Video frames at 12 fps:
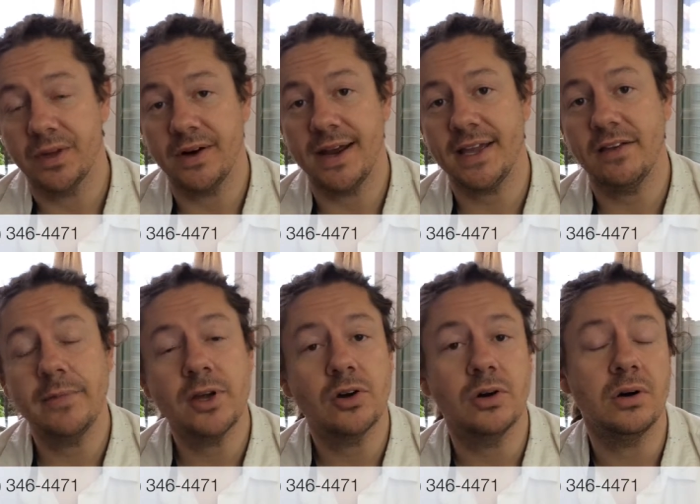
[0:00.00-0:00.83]
All right? Give
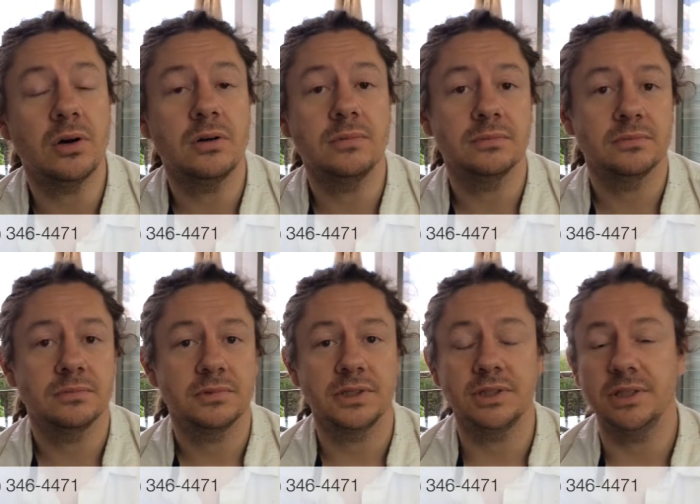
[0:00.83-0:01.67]
me a call
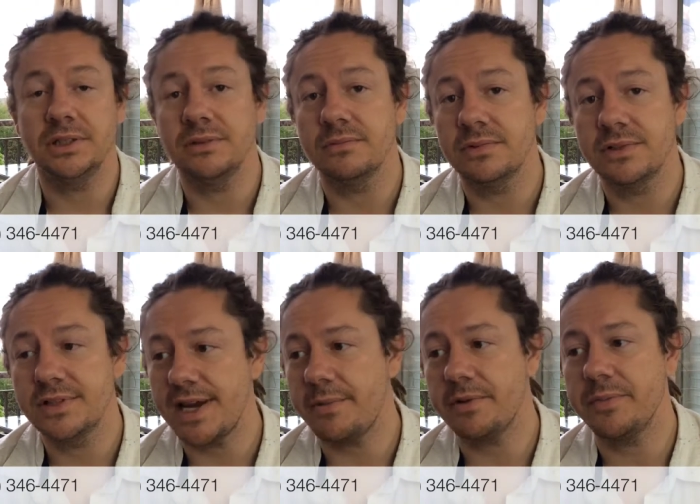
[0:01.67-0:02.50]
or
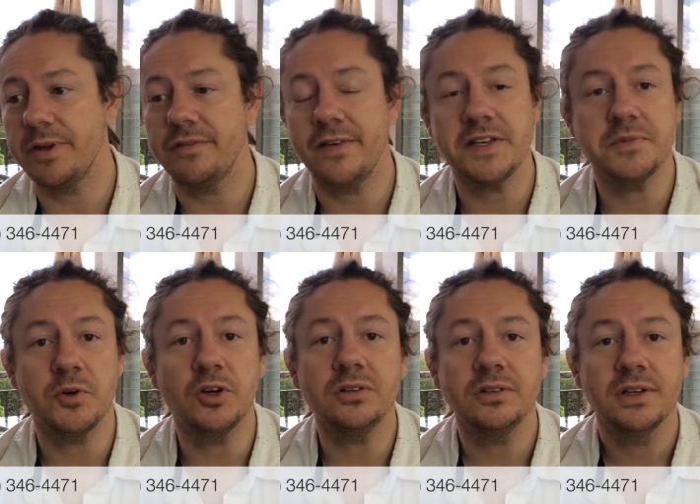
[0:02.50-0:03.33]
chat with me on
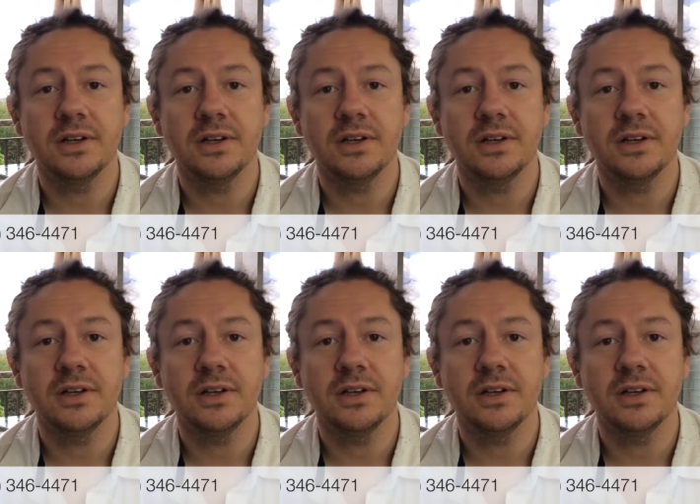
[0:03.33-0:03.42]
Facebook